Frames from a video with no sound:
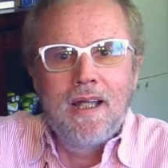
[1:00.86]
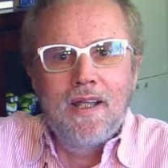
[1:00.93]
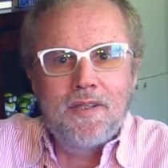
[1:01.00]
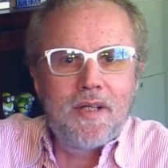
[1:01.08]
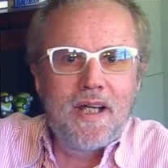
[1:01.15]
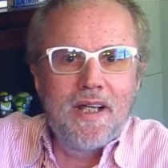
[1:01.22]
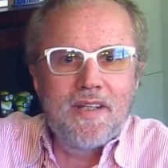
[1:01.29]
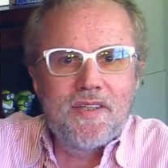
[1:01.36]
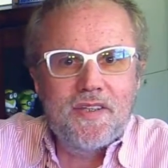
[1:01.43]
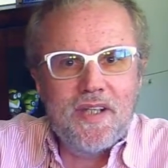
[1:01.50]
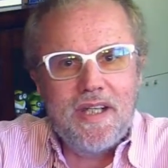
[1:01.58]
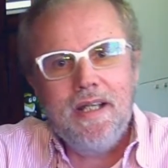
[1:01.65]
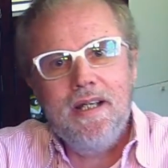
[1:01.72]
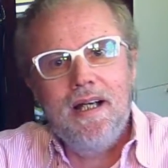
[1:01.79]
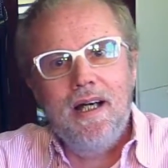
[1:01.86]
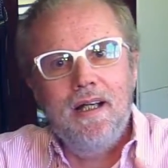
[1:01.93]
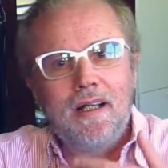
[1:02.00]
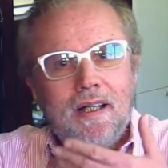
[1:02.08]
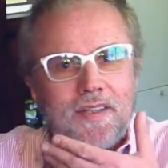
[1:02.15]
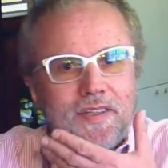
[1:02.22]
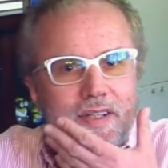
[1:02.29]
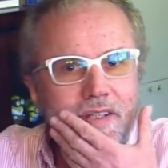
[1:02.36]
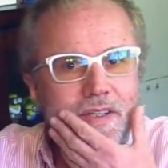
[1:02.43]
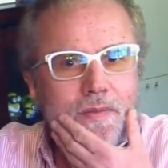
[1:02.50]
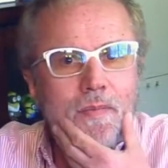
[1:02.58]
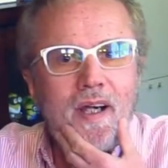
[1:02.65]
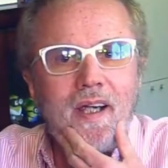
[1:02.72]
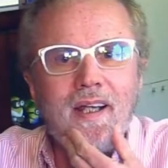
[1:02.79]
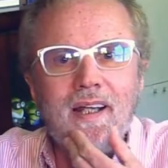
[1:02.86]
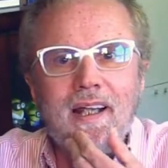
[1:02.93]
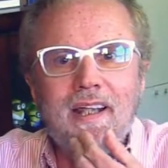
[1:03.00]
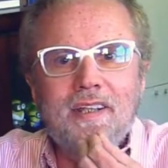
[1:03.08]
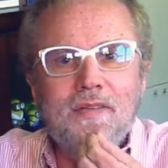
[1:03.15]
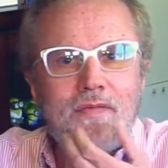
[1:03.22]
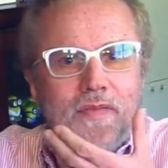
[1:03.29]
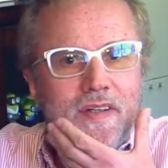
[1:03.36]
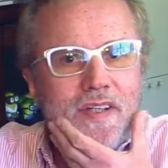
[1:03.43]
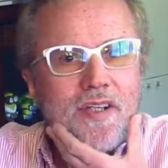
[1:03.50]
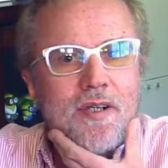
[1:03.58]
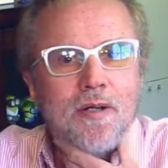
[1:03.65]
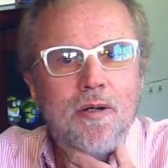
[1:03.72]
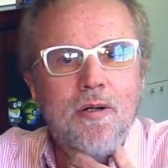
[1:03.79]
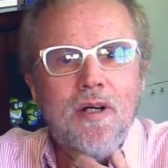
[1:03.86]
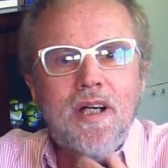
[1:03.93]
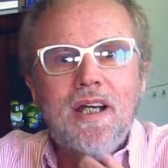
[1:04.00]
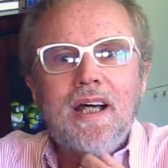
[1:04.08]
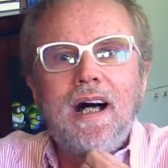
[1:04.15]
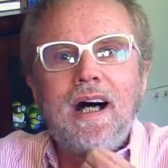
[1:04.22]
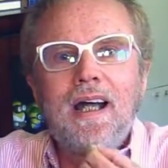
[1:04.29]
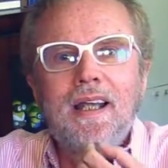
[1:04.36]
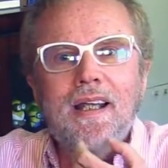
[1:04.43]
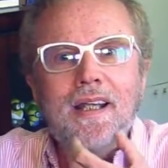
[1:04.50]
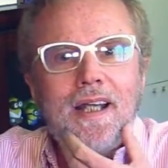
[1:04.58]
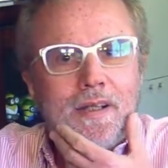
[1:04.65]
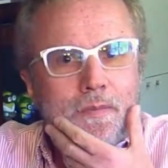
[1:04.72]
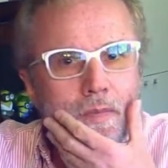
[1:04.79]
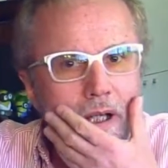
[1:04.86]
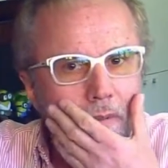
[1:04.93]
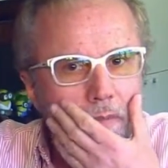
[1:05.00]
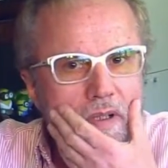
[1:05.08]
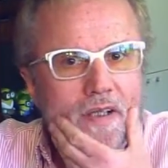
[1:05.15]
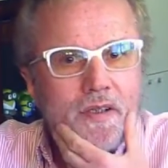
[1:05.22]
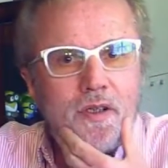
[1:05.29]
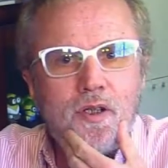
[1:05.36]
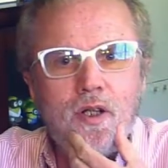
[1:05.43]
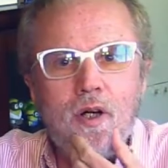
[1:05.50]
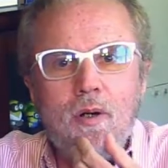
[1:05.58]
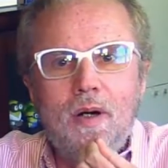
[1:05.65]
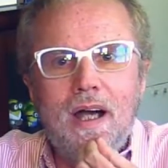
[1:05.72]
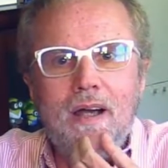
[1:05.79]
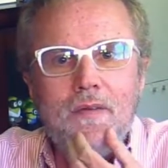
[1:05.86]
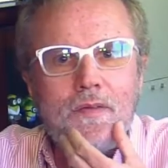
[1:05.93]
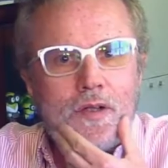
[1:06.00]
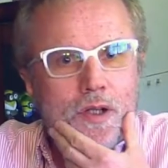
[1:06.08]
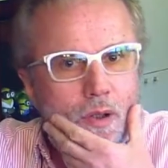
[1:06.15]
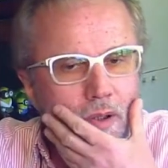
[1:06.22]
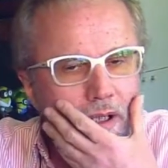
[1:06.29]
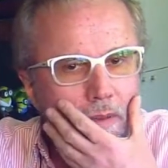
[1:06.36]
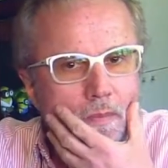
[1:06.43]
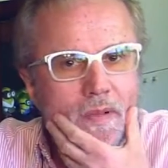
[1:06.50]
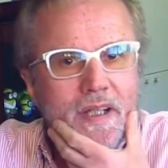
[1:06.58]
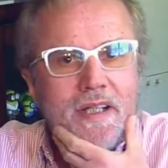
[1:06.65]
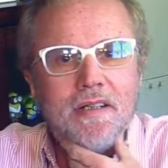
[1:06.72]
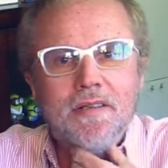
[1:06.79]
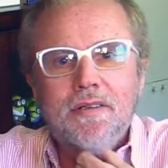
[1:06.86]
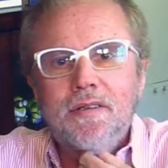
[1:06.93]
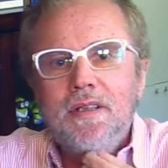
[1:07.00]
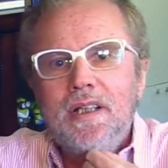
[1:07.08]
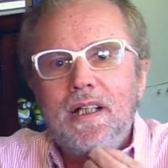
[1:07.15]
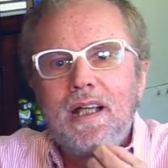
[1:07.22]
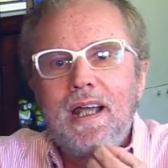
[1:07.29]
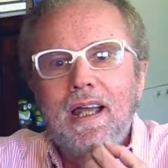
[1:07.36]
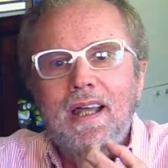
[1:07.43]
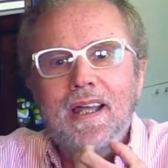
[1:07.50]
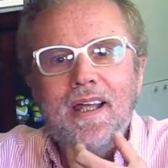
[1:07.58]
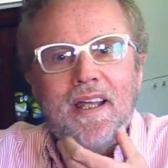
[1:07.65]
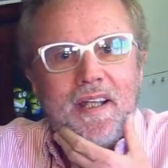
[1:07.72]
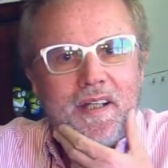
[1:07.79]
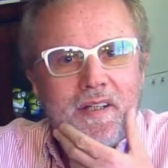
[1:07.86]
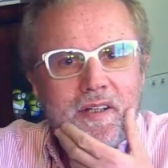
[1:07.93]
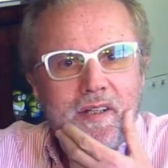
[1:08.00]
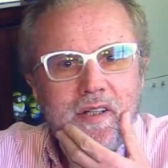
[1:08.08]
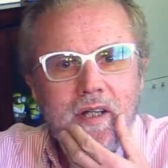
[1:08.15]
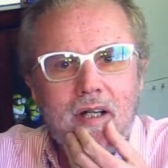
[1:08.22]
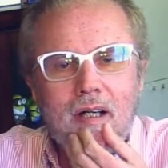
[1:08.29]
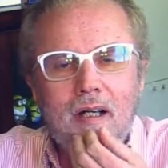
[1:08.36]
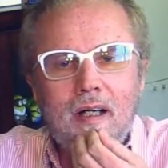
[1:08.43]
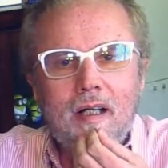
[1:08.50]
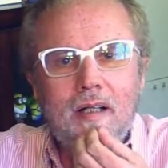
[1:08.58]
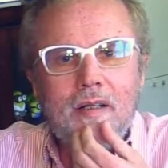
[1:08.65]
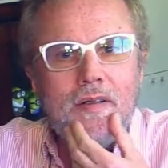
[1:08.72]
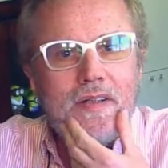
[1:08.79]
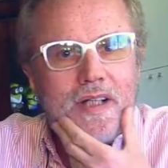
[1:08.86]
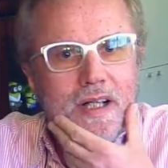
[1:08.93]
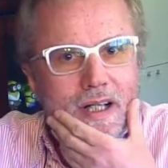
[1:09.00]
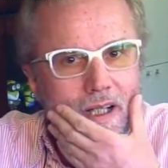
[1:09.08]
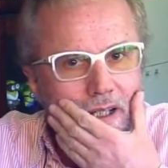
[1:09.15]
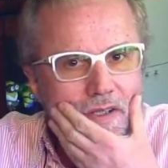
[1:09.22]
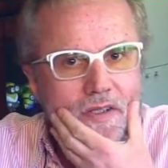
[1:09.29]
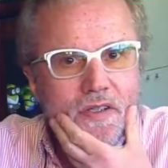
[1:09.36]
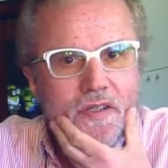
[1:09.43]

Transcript: As you can see, since my last video, I let my beard grow. I have grown a beard, and it